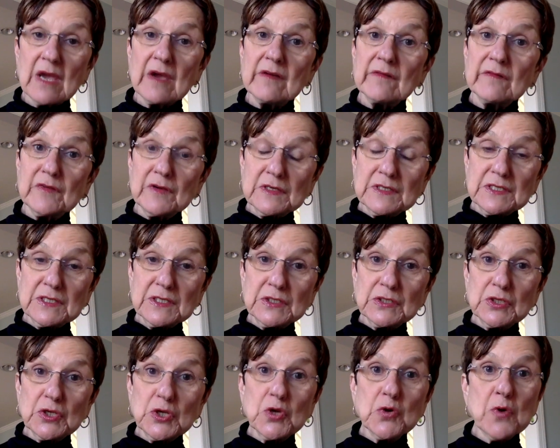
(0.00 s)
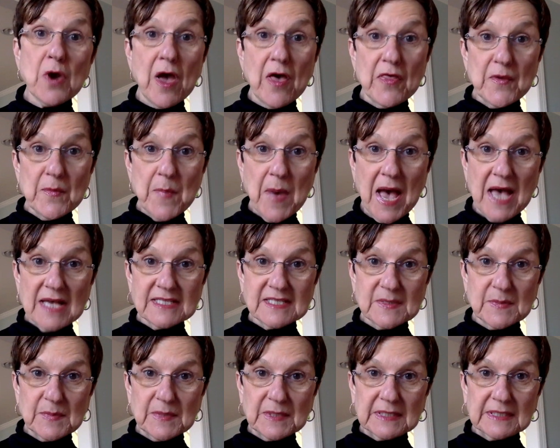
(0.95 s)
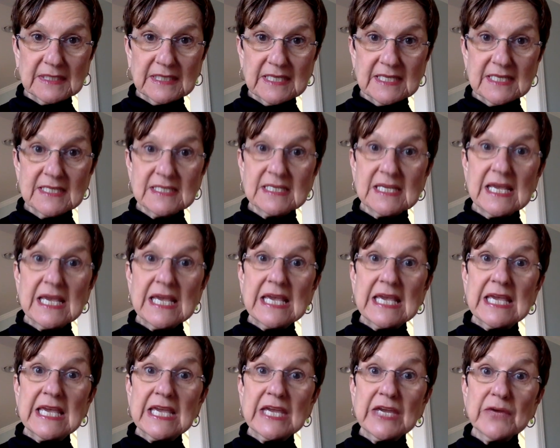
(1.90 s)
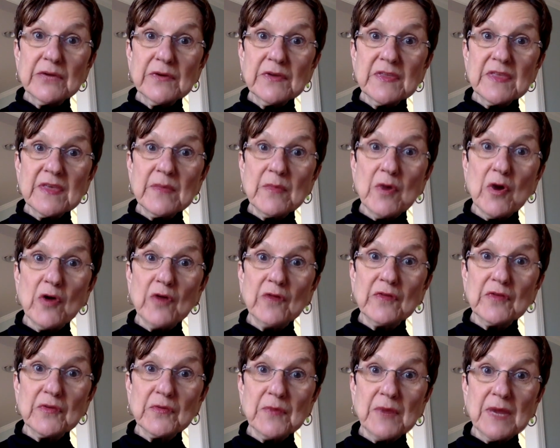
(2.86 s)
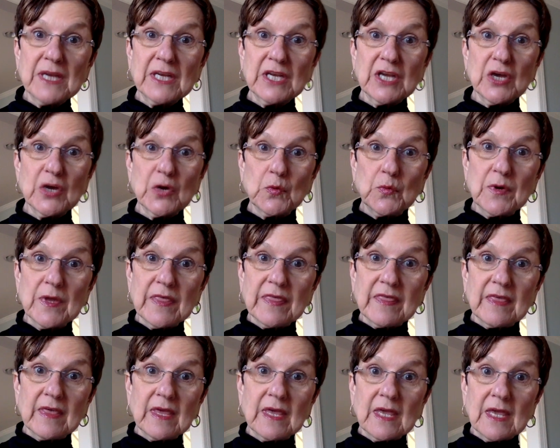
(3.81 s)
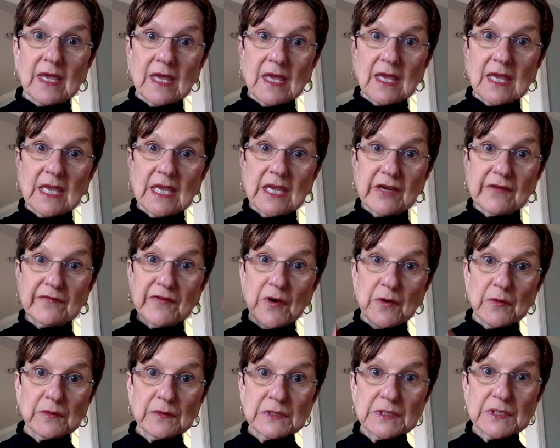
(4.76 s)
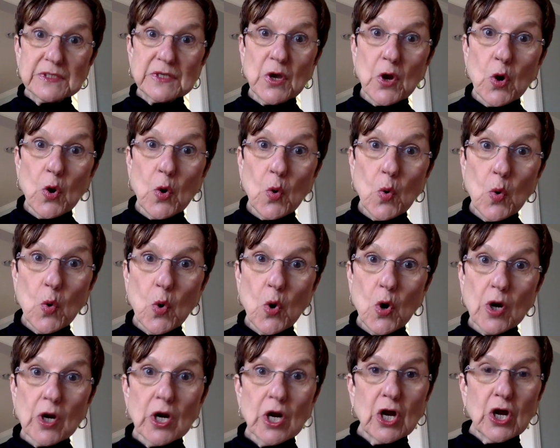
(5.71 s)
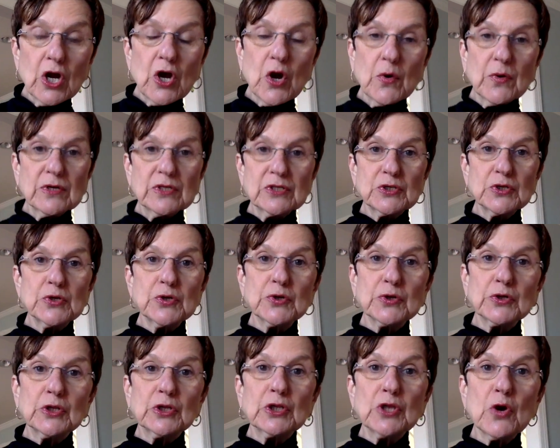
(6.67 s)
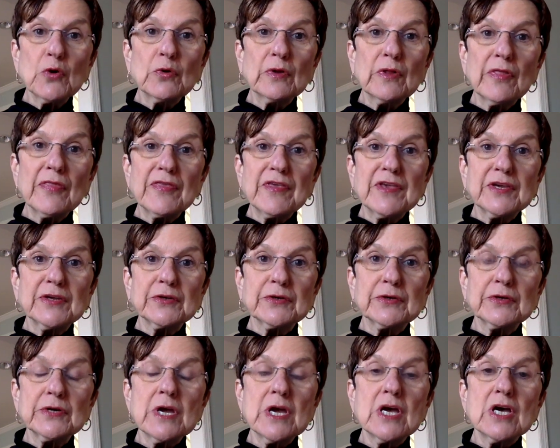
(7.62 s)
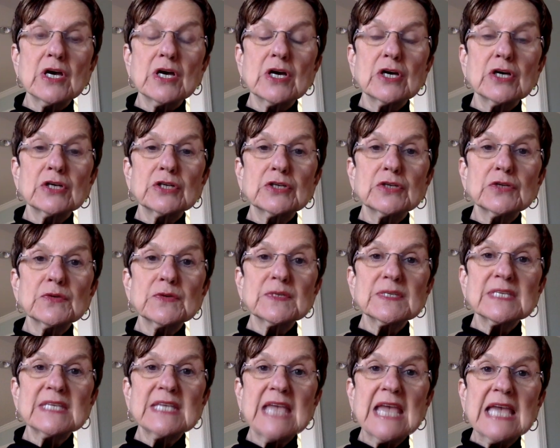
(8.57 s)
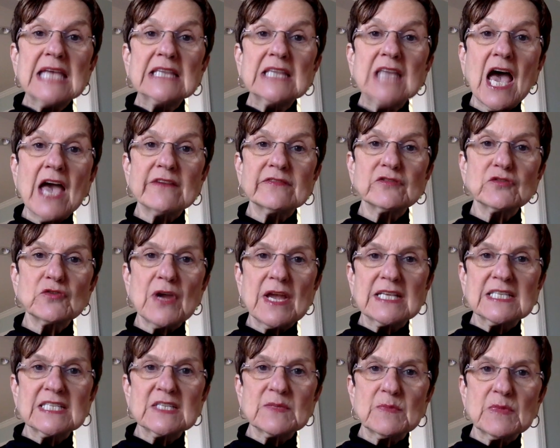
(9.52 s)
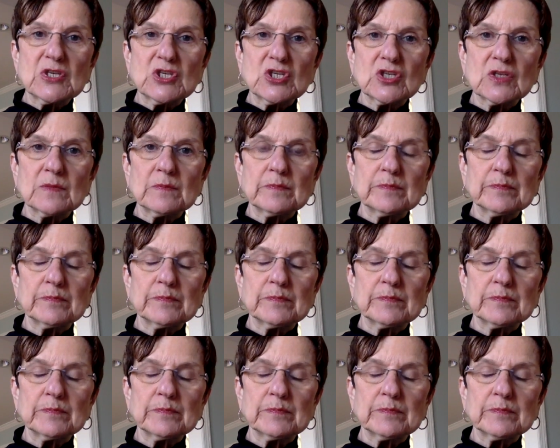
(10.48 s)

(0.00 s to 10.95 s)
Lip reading: versus your other possibilities, hearing them over the radio with earphones, or going to your local theater to see a live transmission.